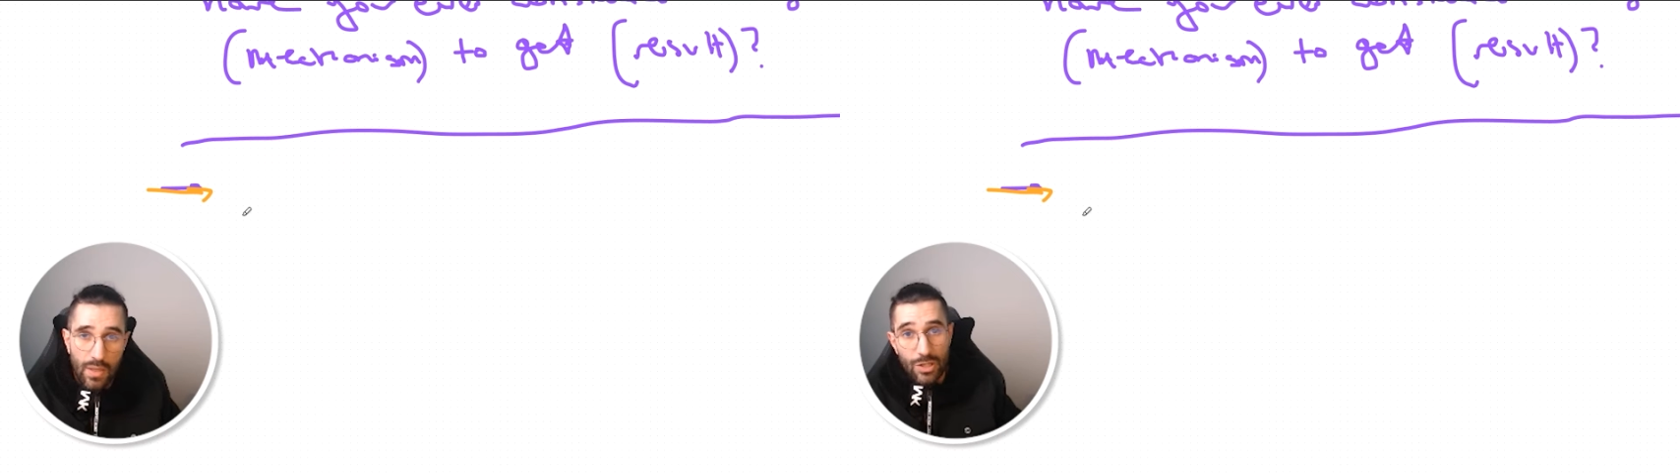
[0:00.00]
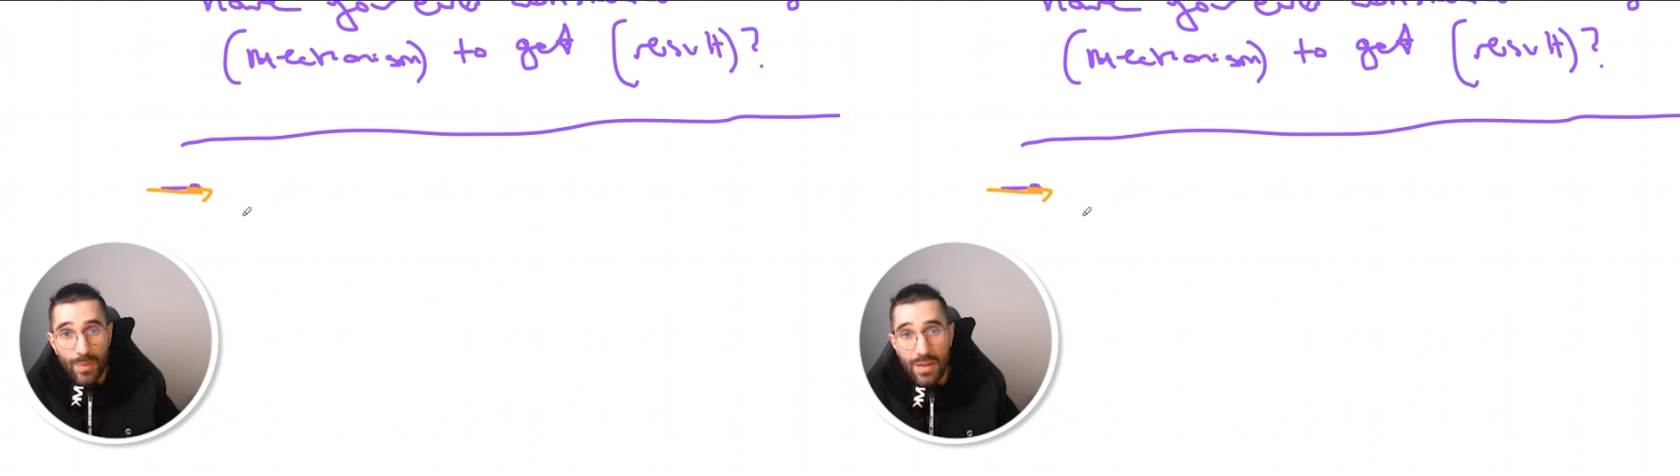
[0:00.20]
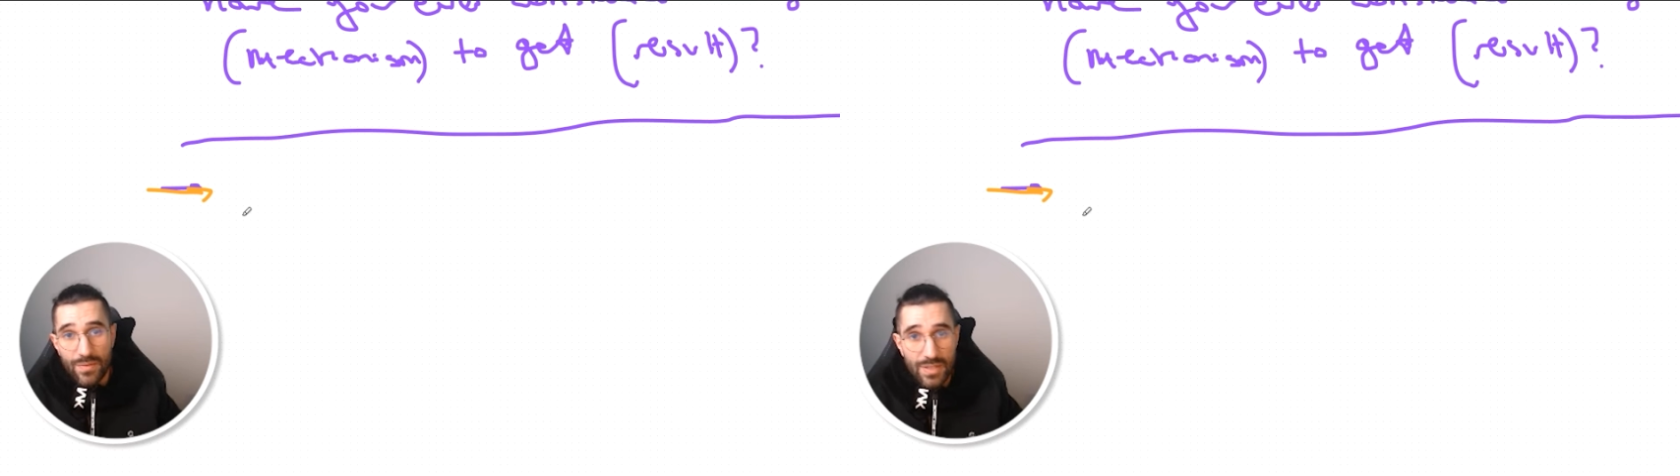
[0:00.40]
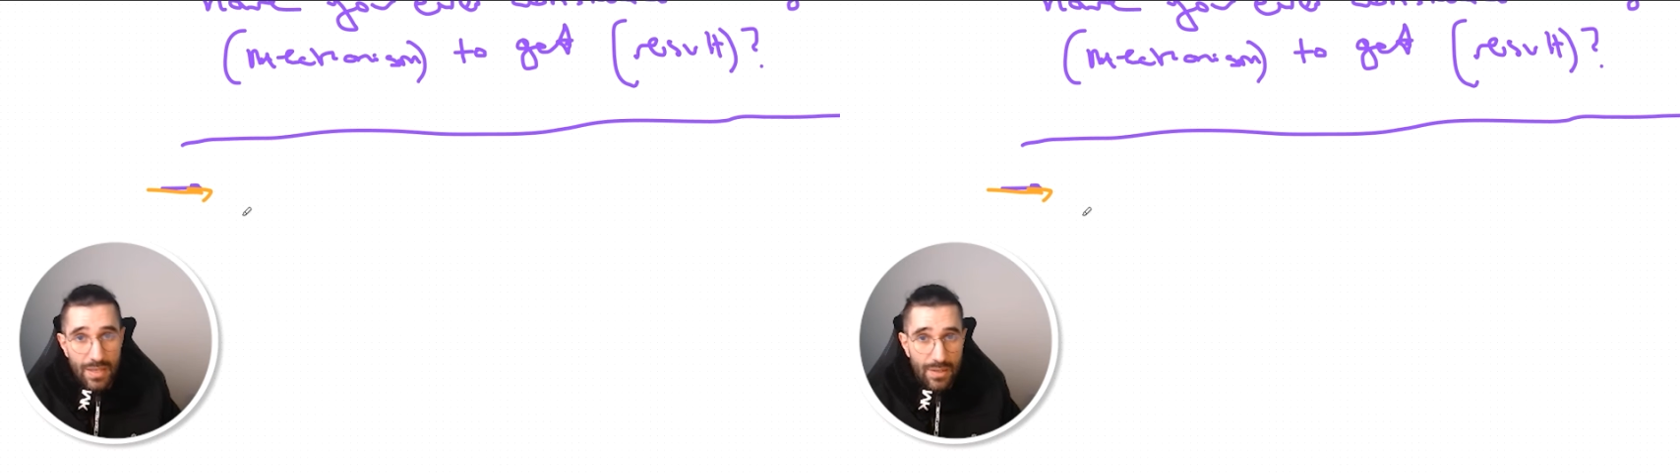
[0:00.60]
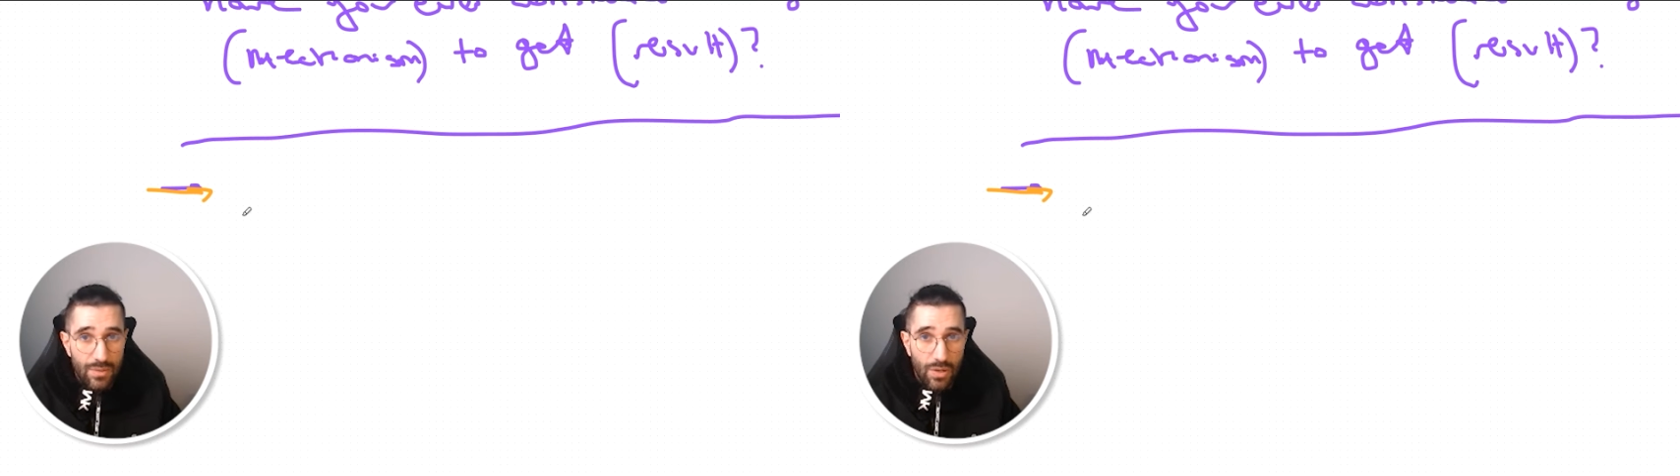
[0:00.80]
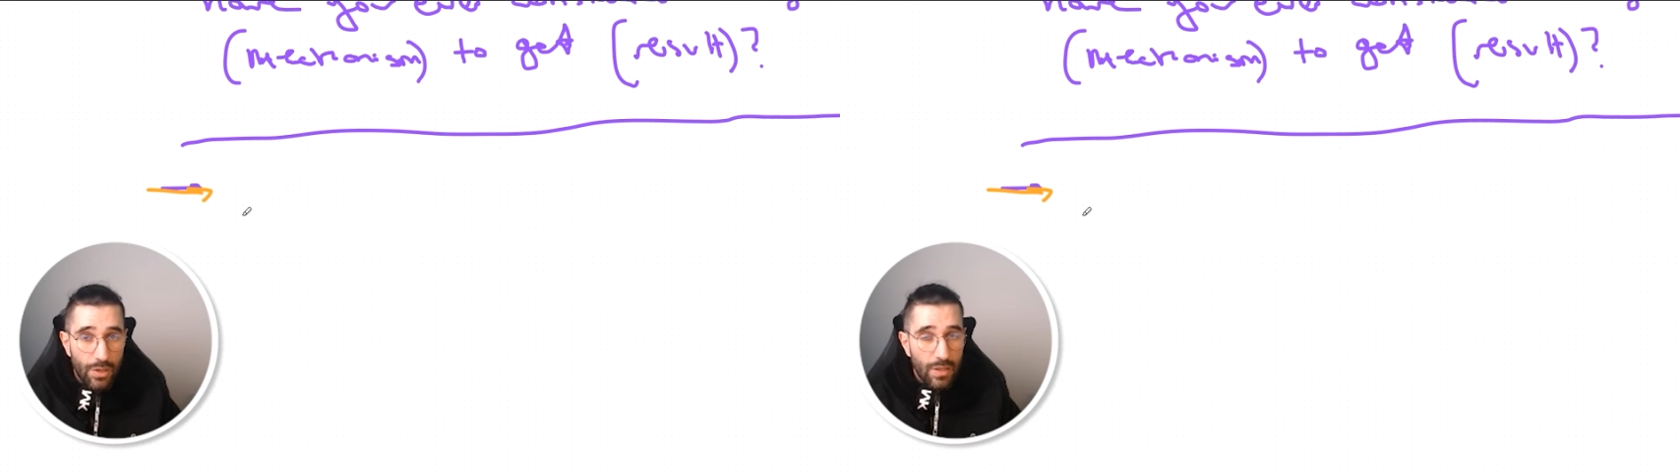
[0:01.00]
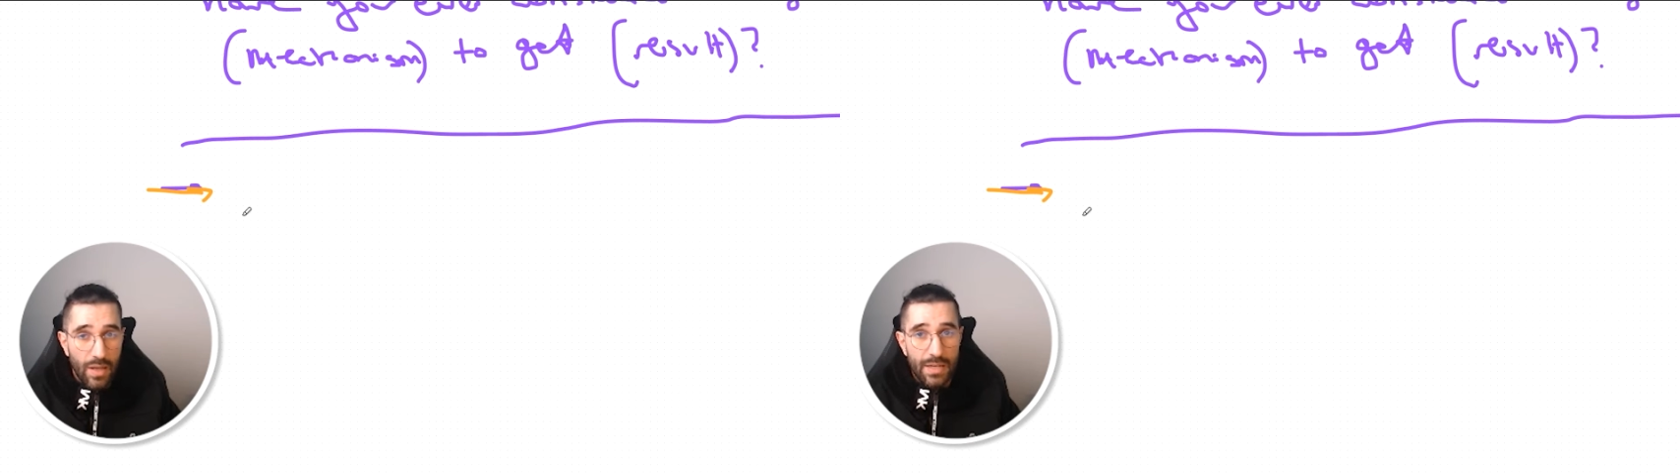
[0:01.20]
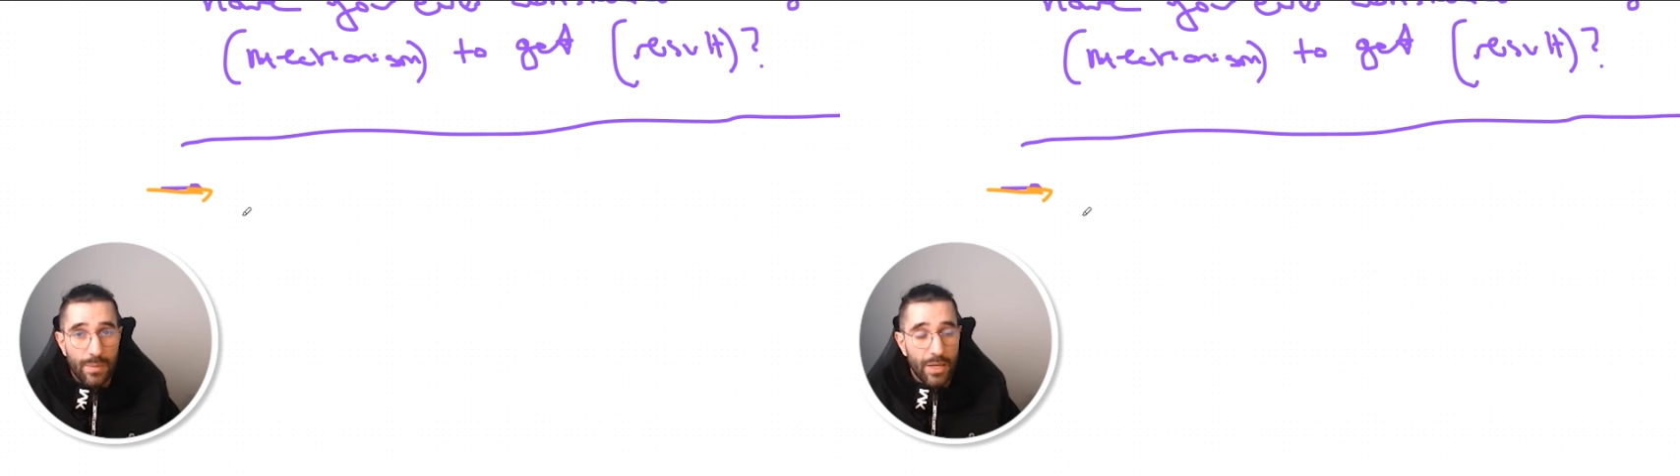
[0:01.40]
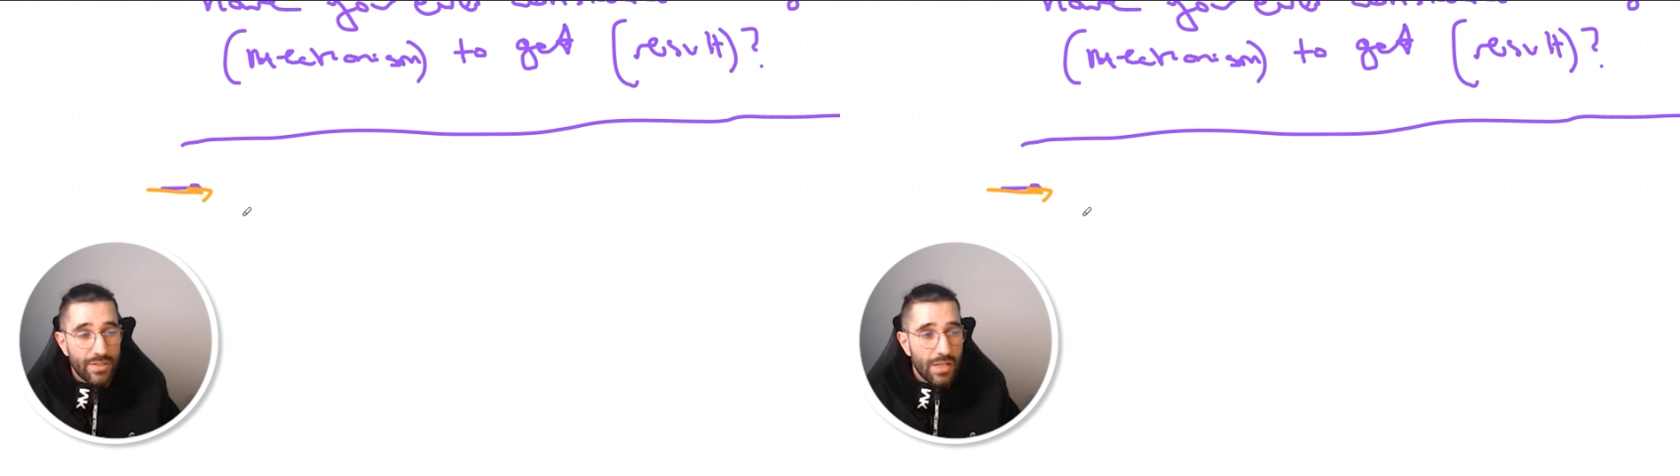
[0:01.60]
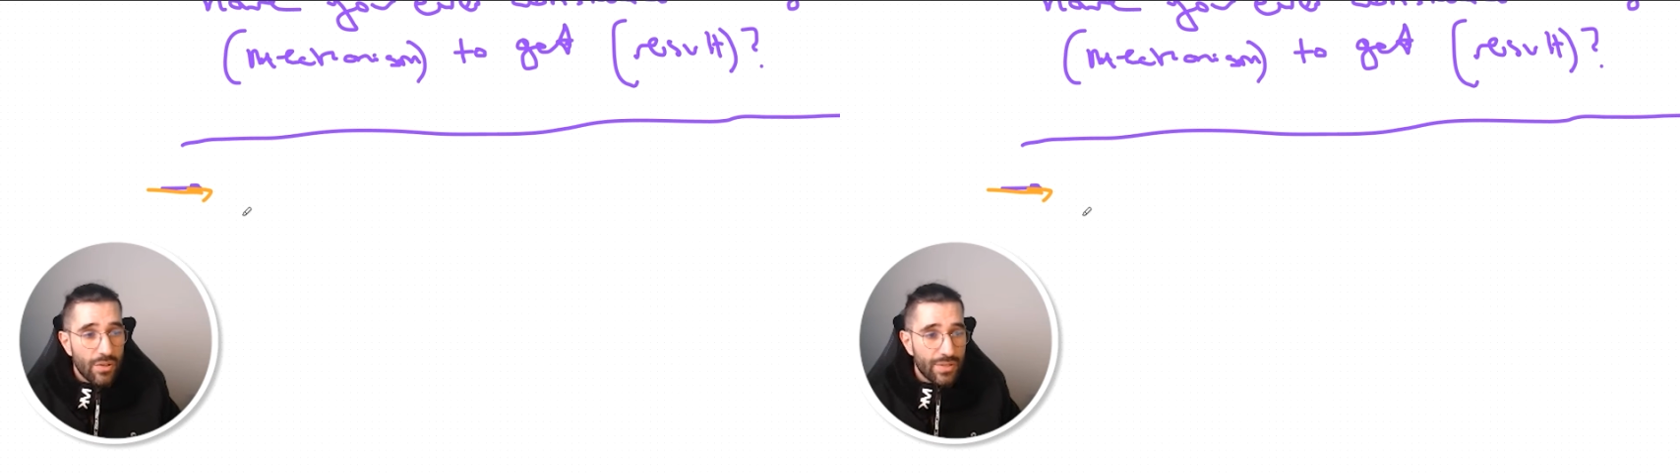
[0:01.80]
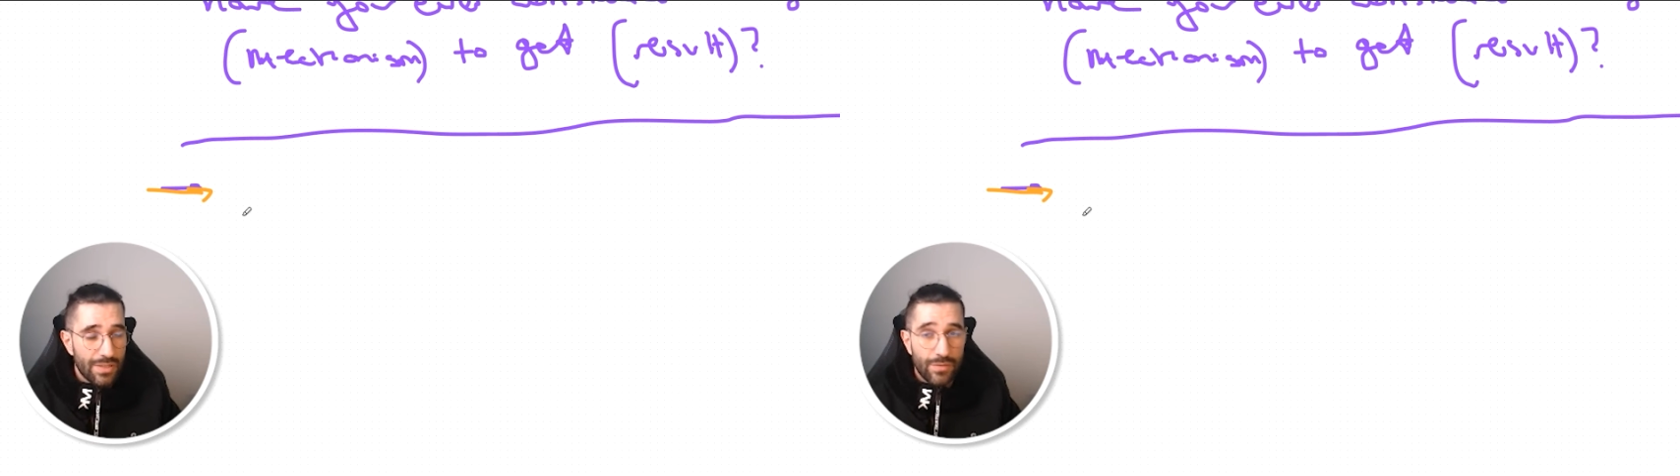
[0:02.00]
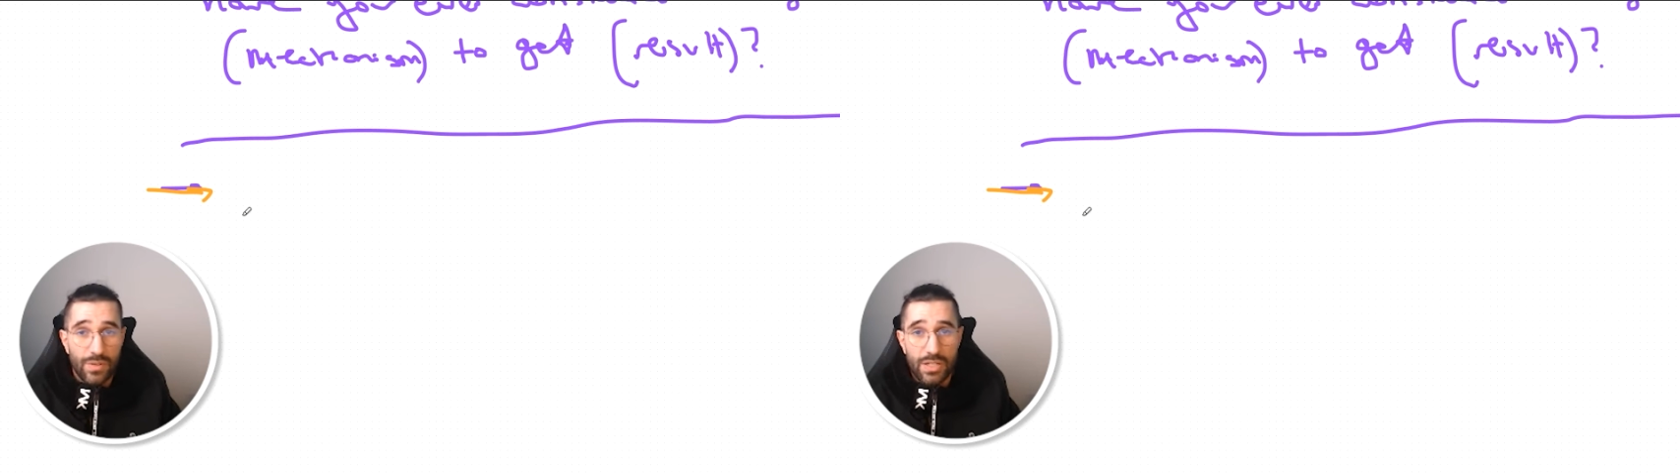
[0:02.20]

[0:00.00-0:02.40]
anything you may have seen online about sales.